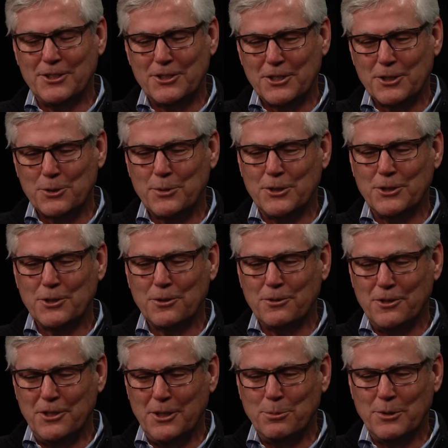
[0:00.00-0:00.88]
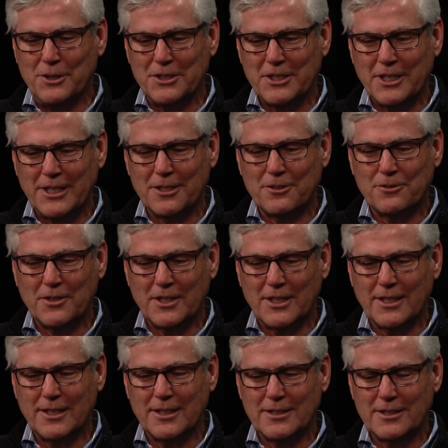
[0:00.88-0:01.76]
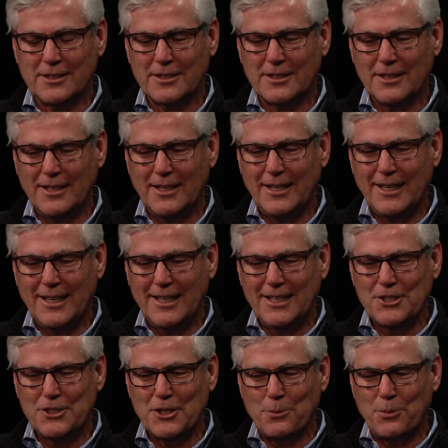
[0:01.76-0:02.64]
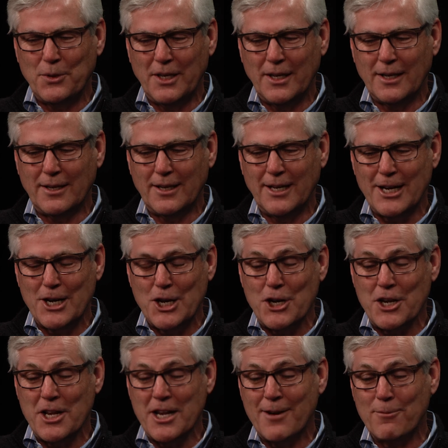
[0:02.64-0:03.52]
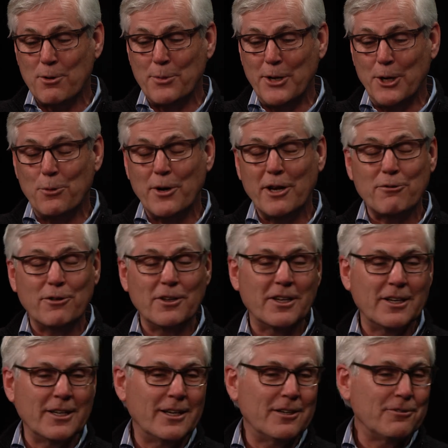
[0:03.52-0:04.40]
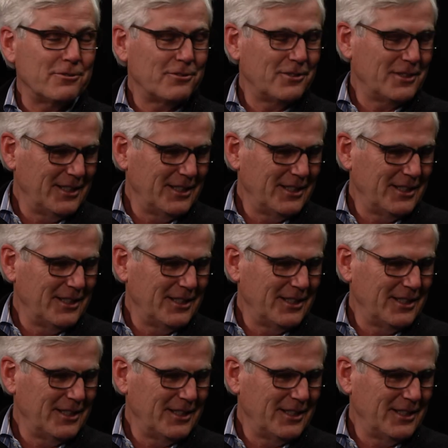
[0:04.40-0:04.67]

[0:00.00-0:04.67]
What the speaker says: it's just been so deeply satisfying, and it's something I could never be grateful enough